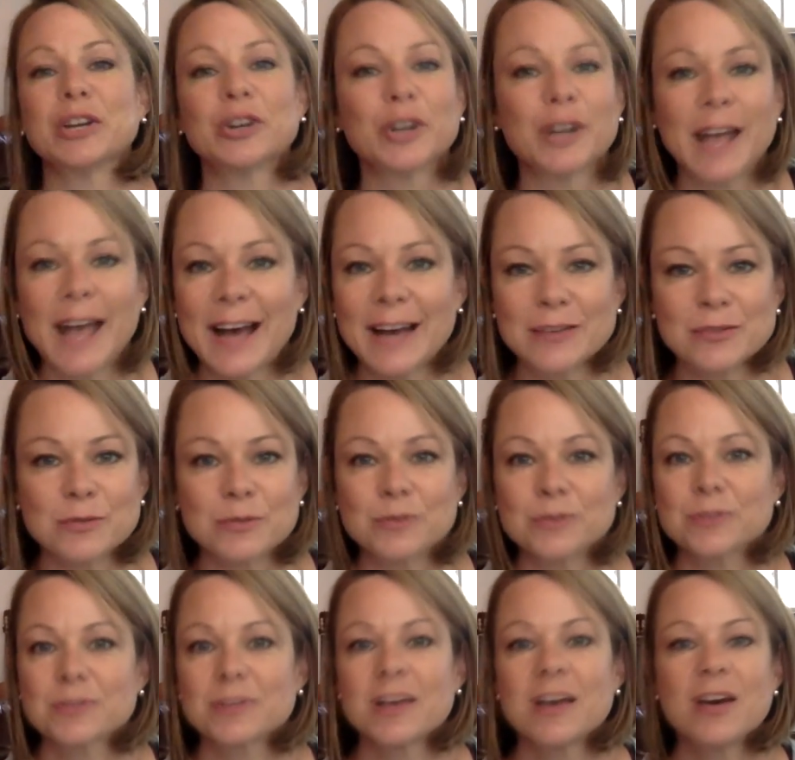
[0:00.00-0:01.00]
bigger
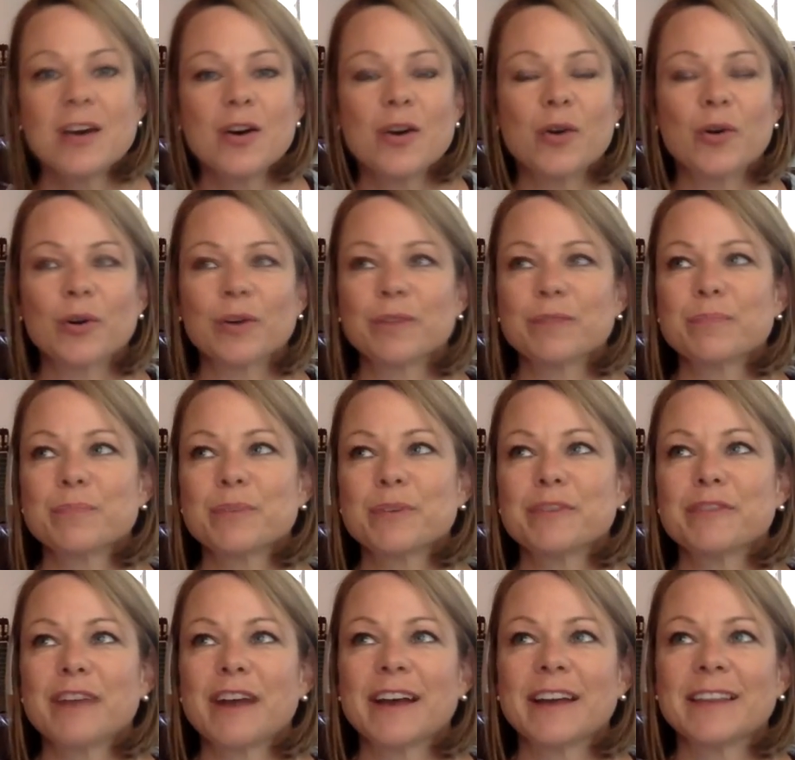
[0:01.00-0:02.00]
castles or
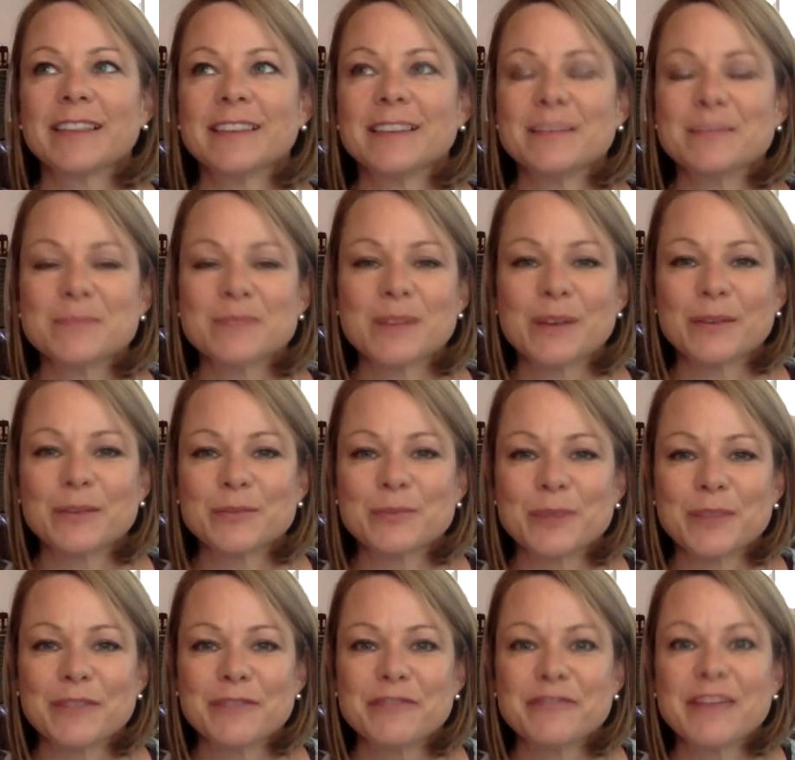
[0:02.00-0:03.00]
provide themselves
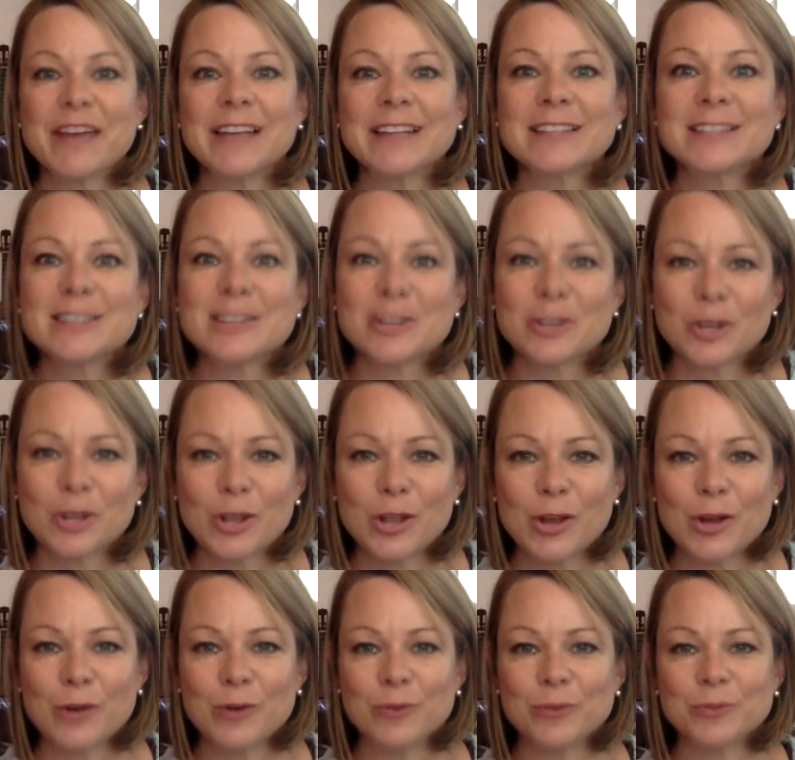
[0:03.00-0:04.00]
with fancier
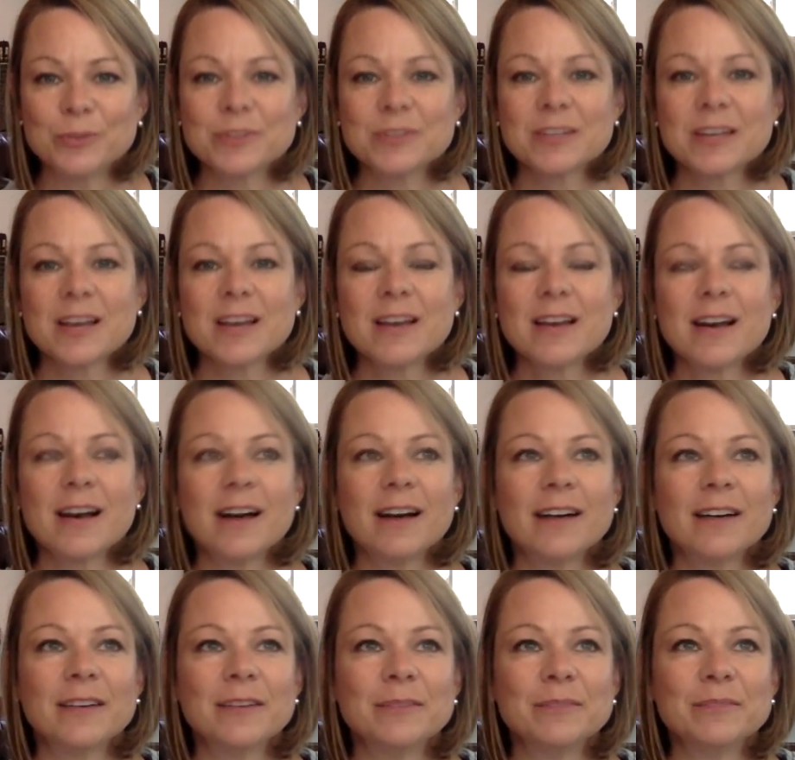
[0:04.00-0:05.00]
clothes
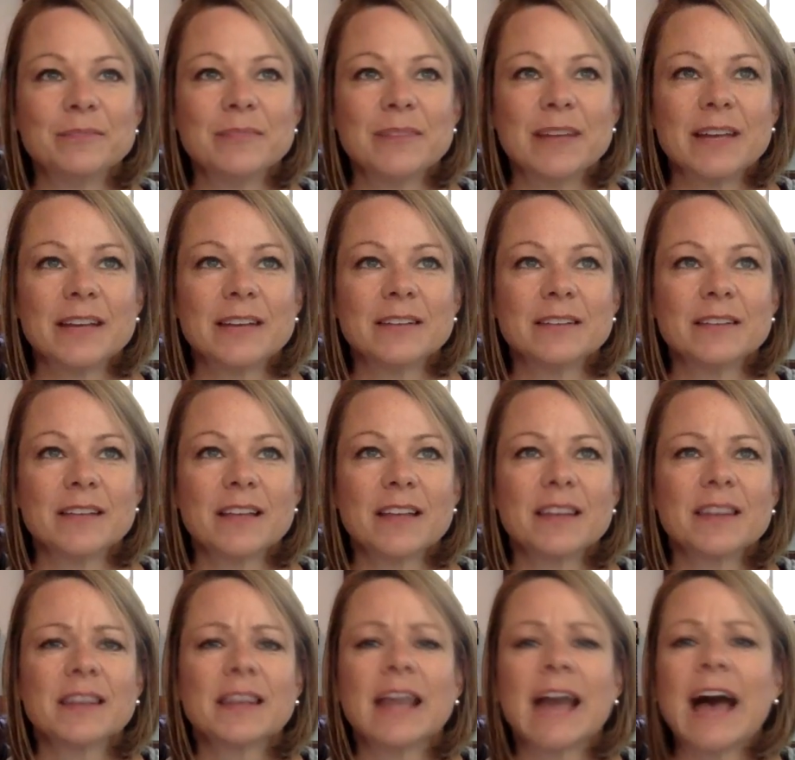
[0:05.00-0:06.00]
um, and
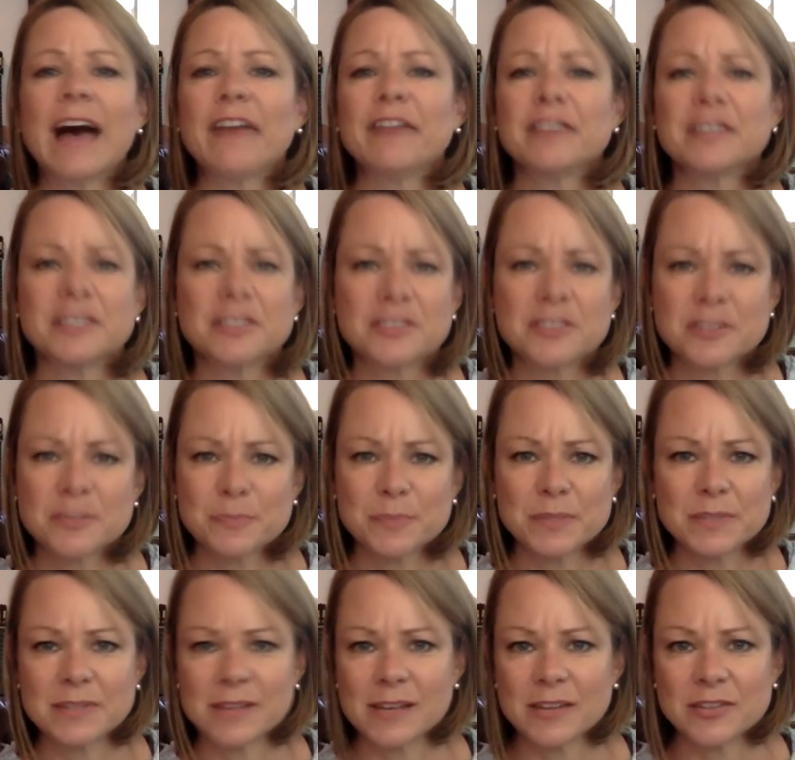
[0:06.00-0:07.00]
lavish
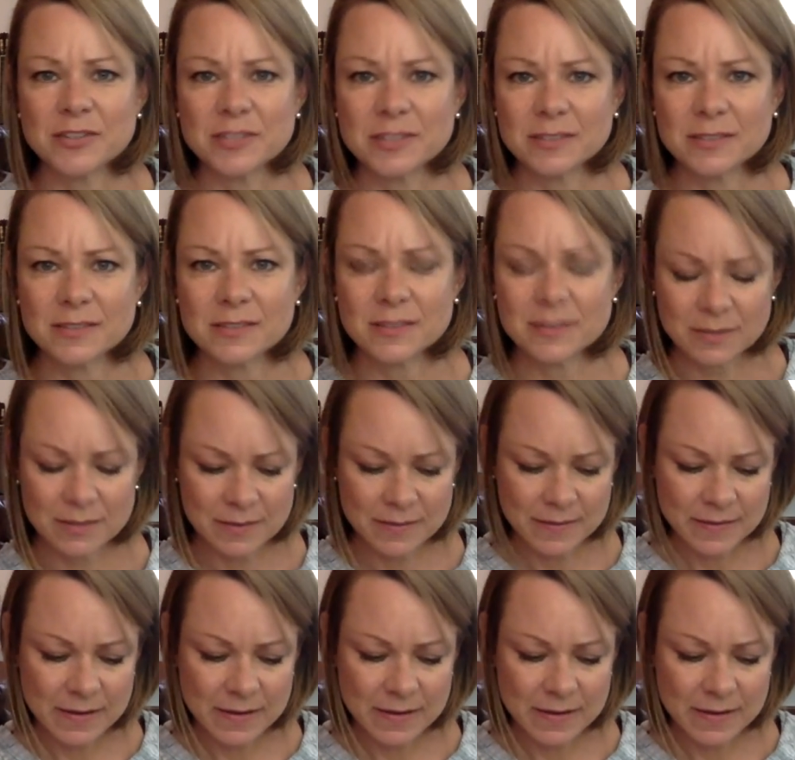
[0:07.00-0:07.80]
possessions.